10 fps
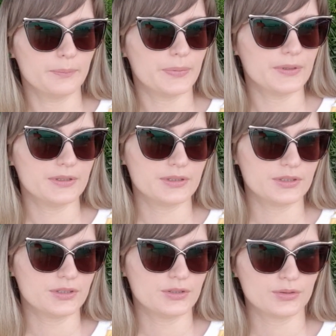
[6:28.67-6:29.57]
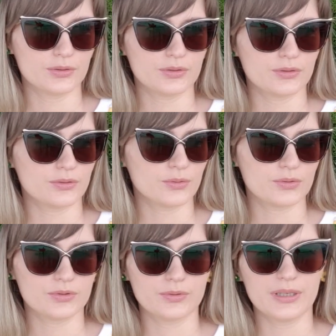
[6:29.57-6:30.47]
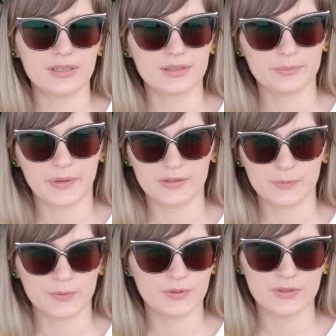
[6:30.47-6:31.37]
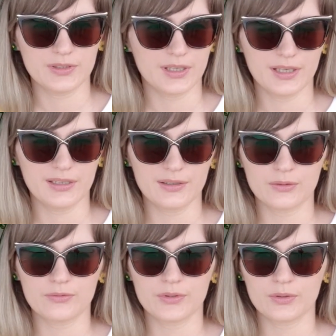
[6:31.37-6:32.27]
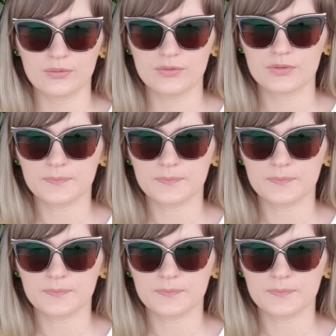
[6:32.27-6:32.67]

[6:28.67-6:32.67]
British or Australian passport, any of those.